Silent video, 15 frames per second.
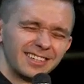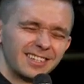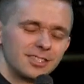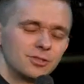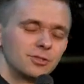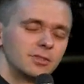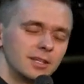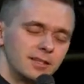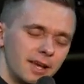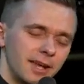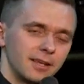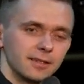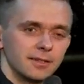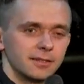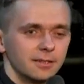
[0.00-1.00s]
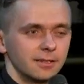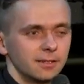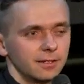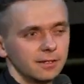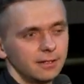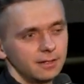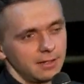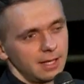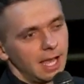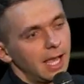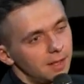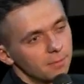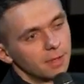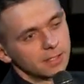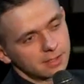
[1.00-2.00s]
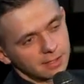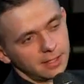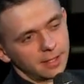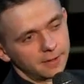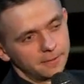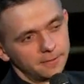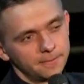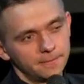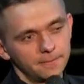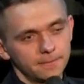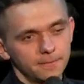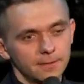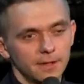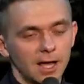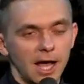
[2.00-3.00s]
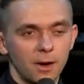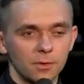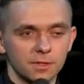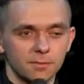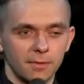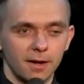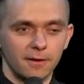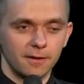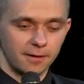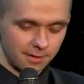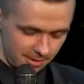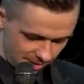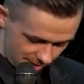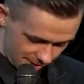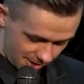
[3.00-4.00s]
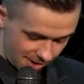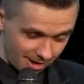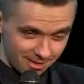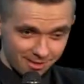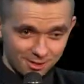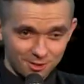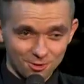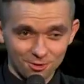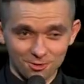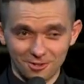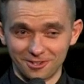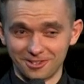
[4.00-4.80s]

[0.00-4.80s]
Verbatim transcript: to the day, eight months later, I was married in this suit.